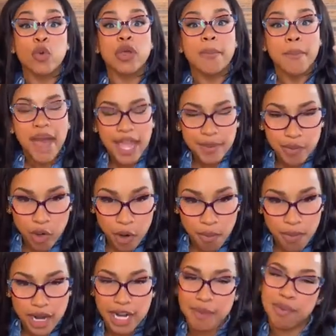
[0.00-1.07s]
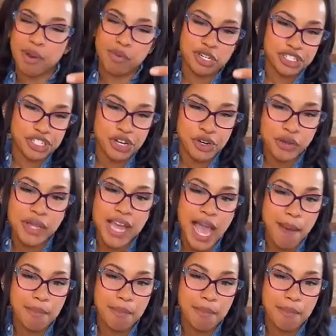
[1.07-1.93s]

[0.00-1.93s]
We make more money, but what generally